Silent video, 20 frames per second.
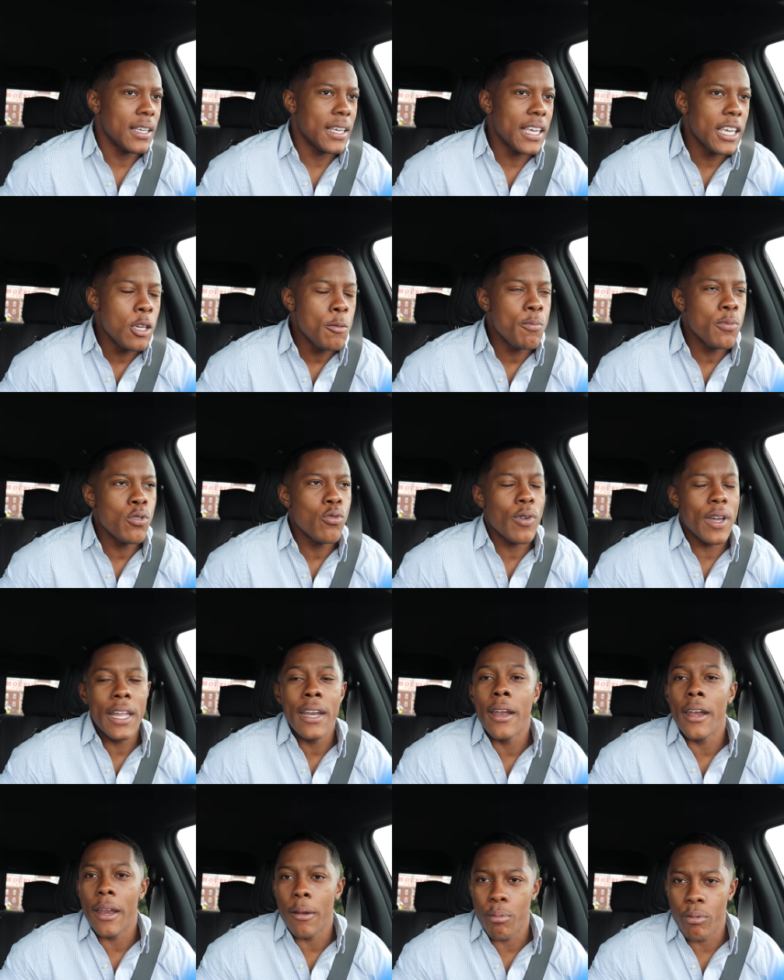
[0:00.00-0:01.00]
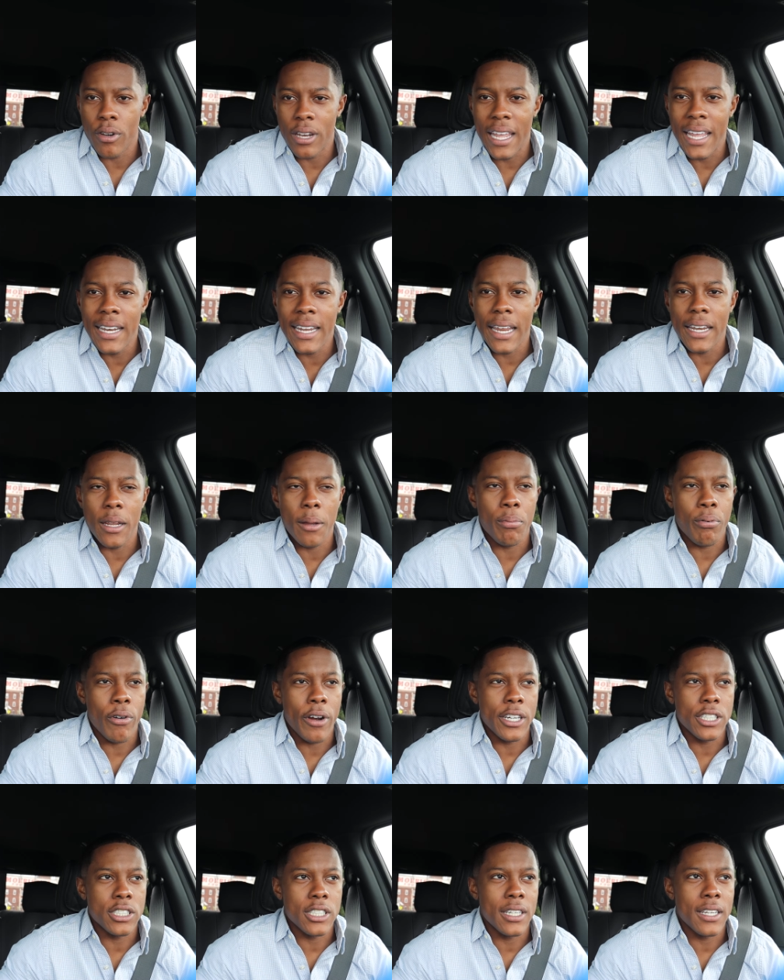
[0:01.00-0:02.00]
keep you in a in a
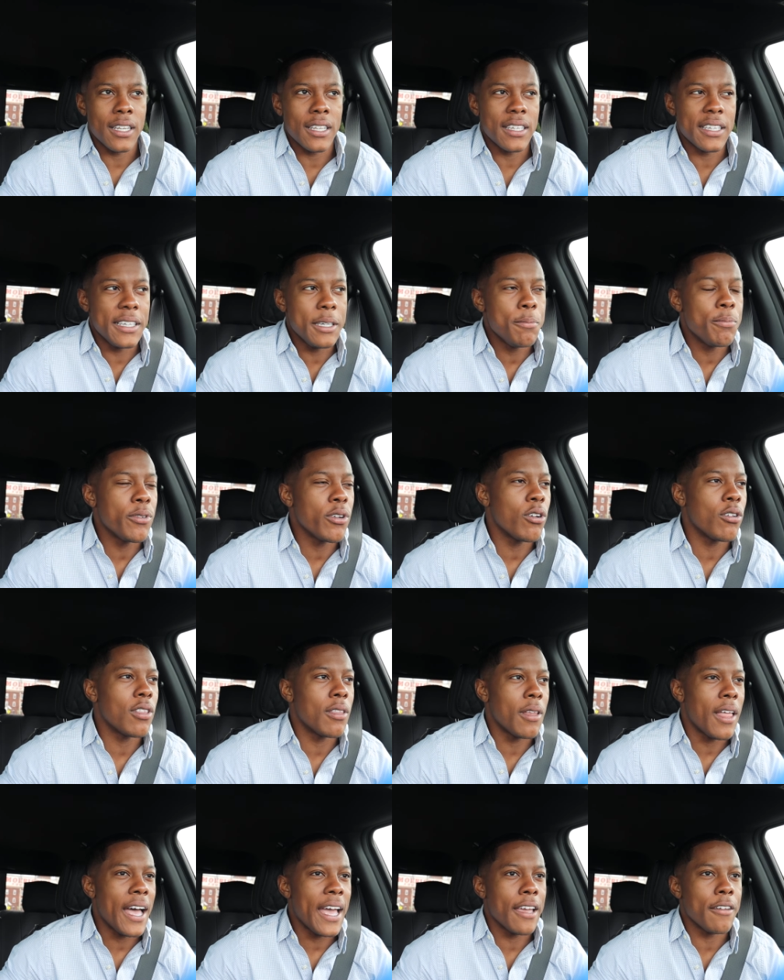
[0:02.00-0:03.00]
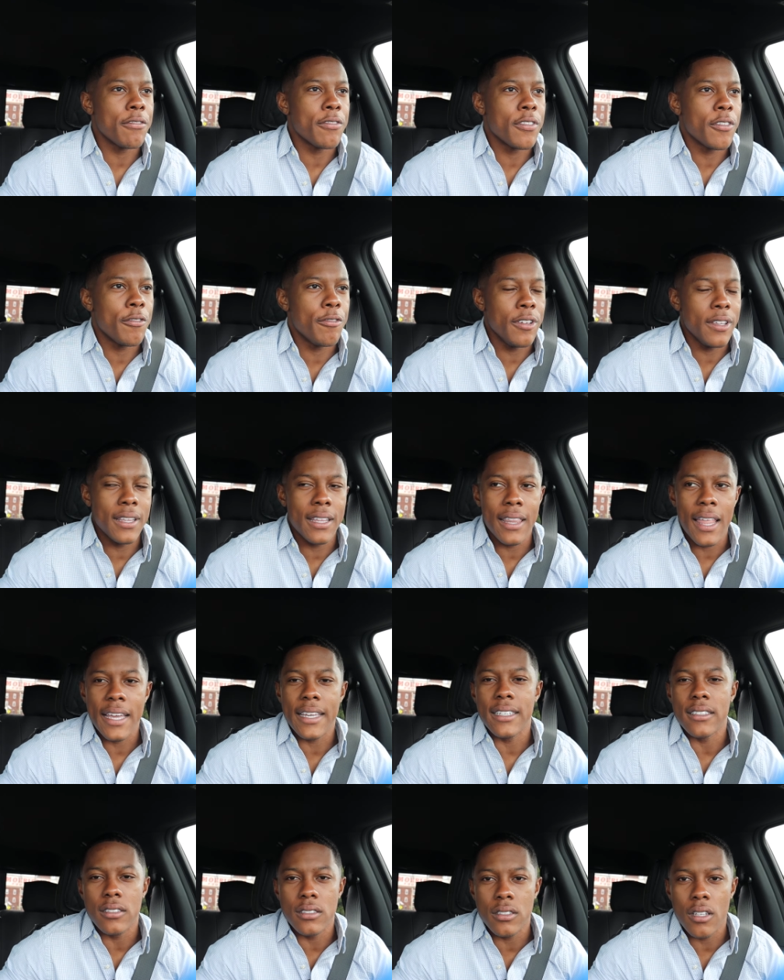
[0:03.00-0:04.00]
depression, keep your life feeling
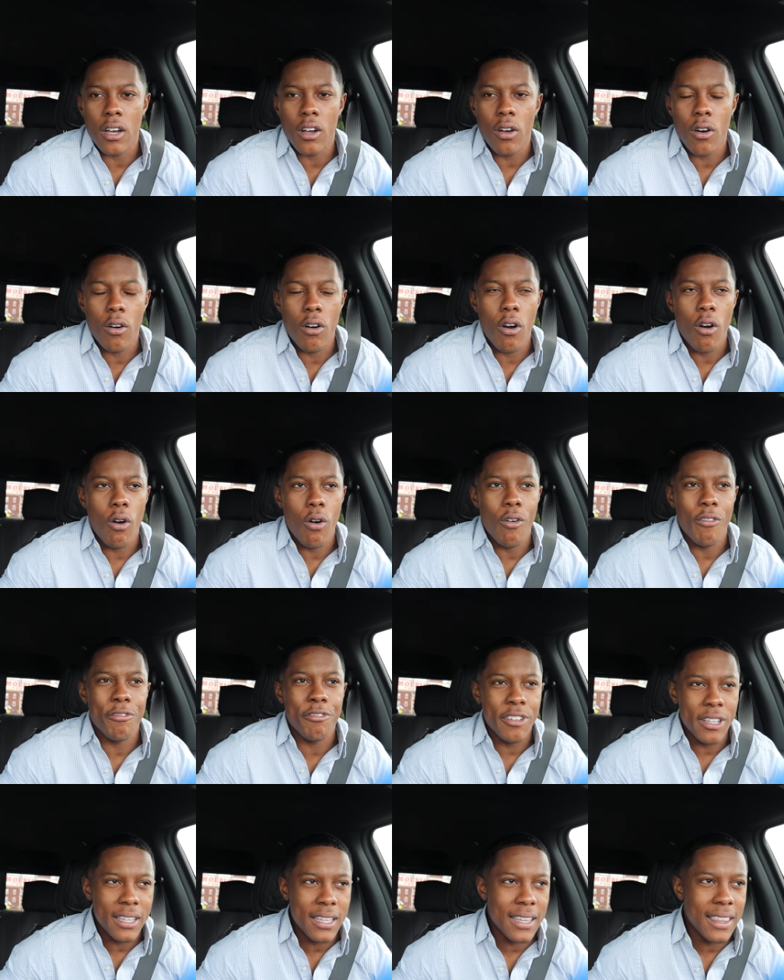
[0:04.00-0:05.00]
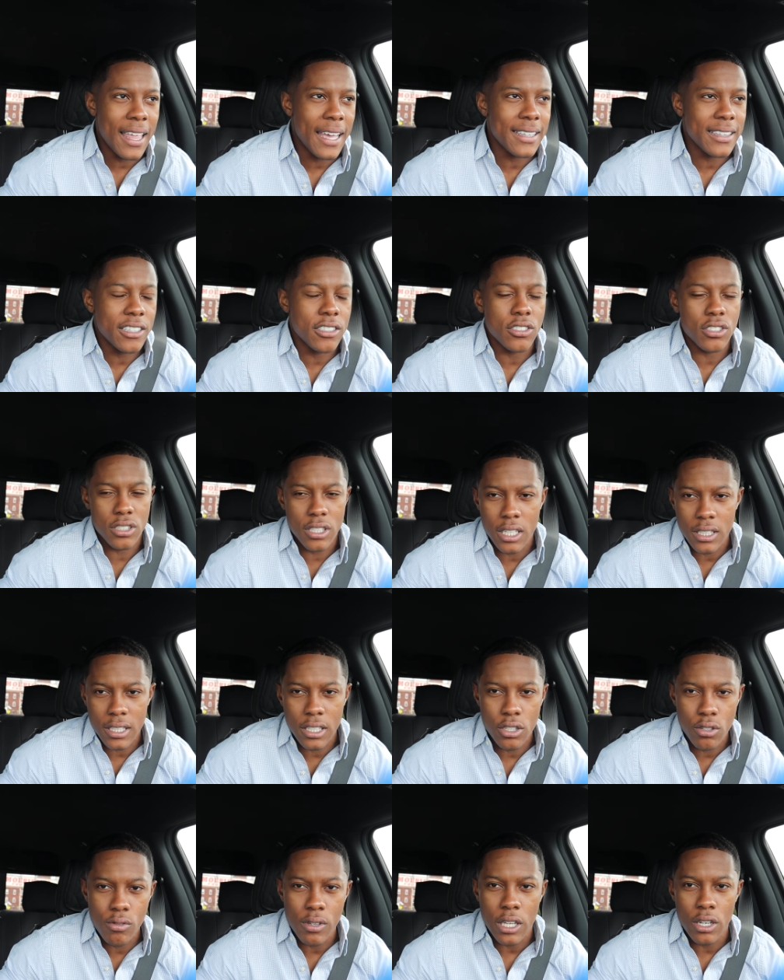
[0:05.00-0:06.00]
like it's stuck on hold, feeling like there's
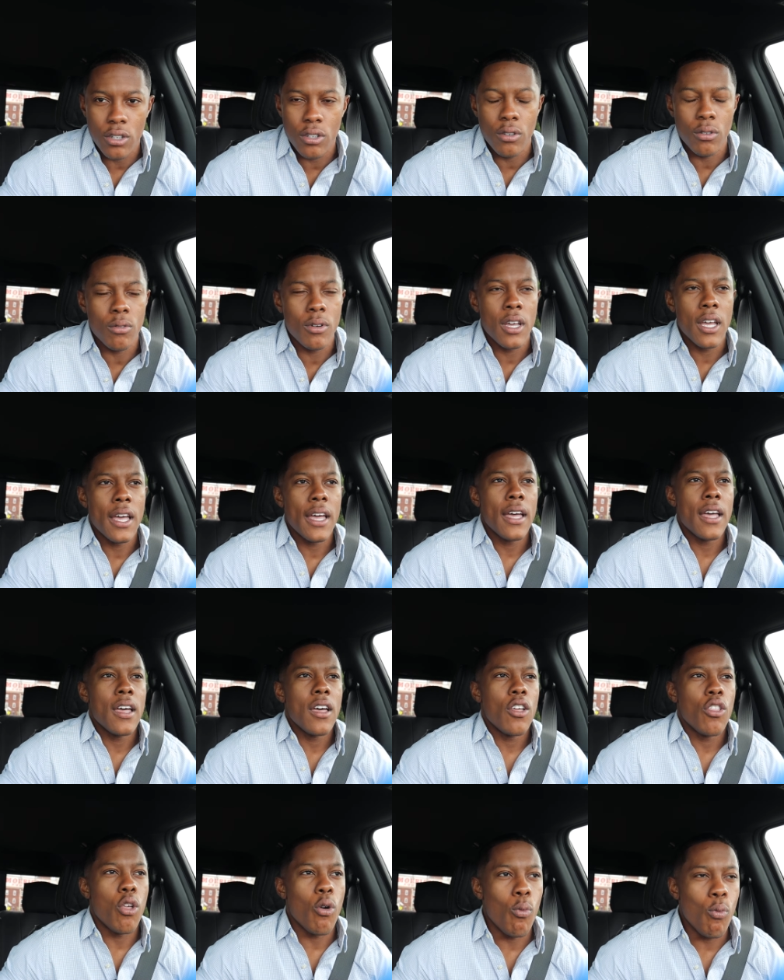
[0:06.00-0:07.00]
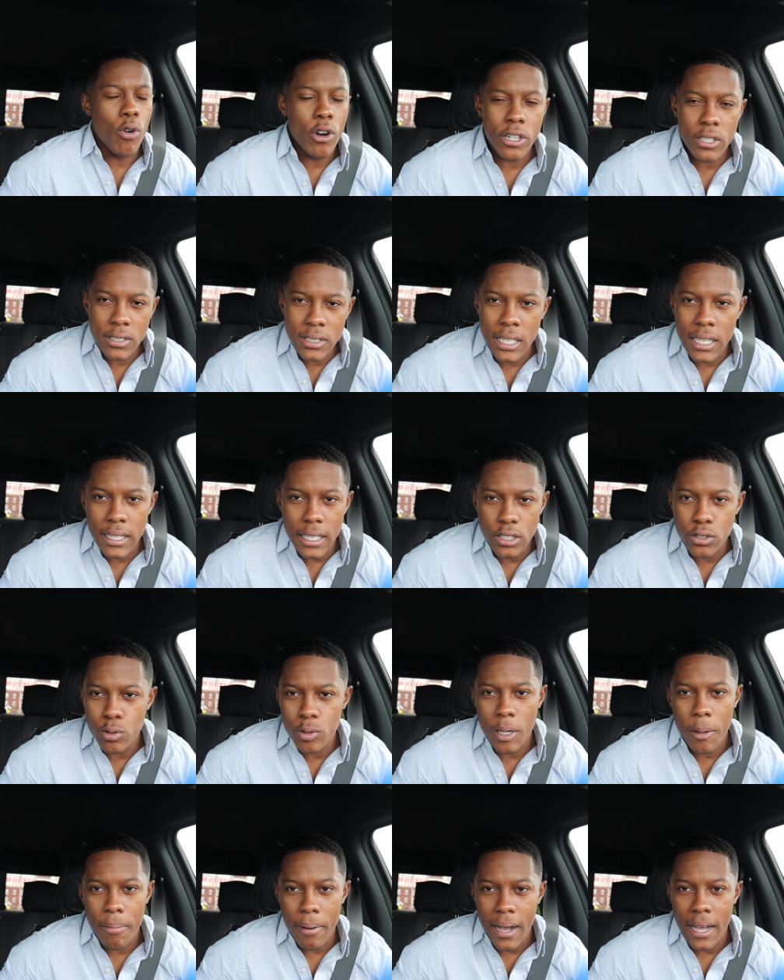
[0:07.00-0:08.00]
nothing you can do the worst thing that
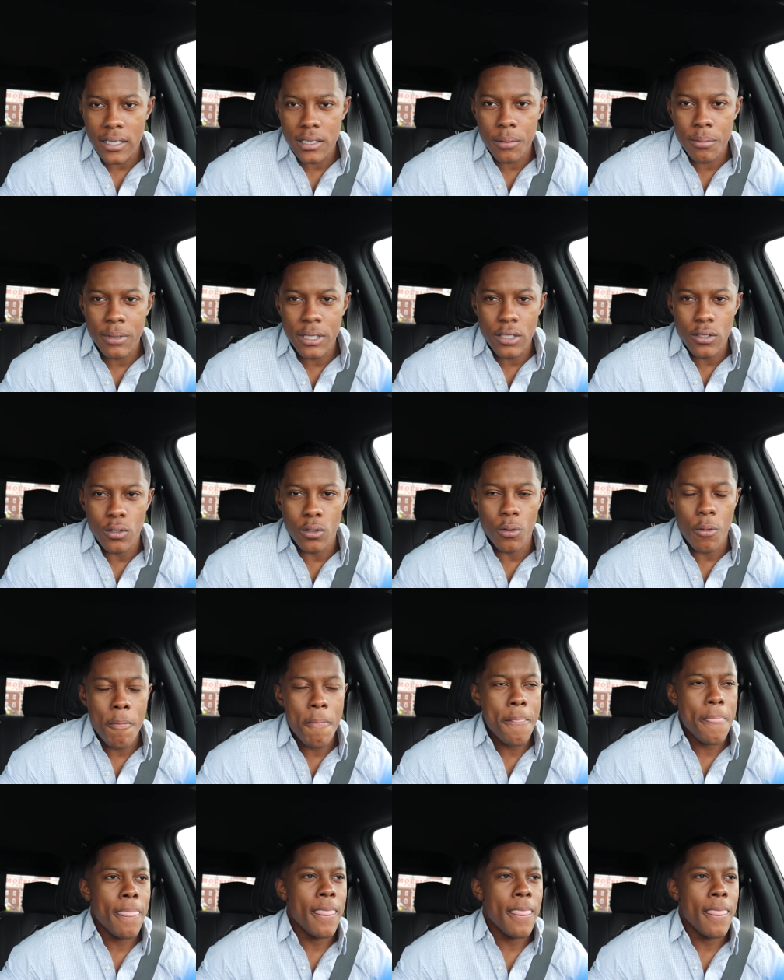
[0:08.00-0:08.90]
you could possibly do